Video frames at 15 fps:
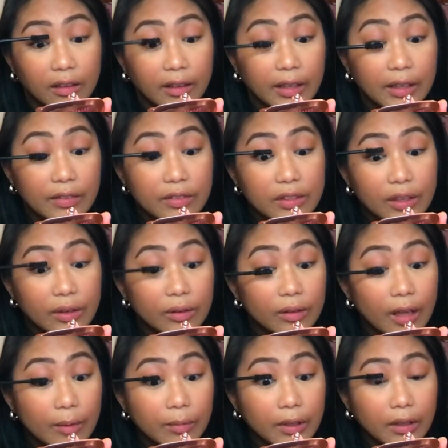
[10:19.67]
If so,
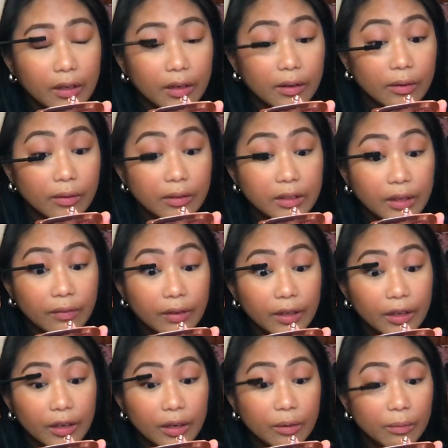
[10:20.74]
let me know, because I want to
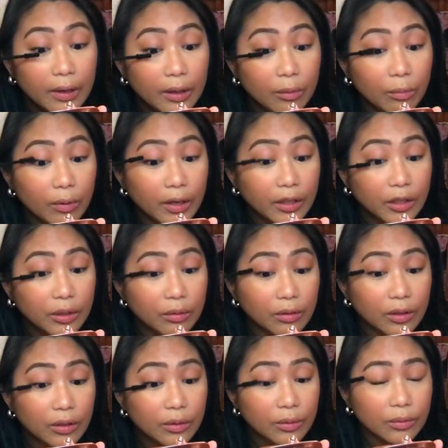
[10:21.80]
know like what you
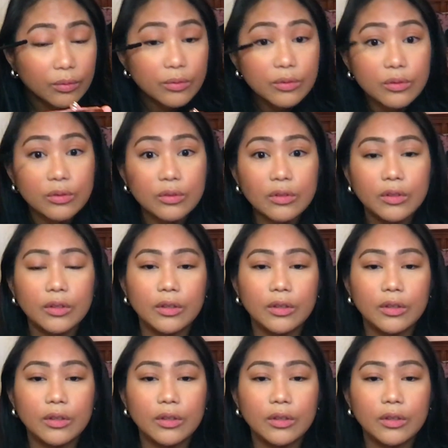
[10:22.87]
use.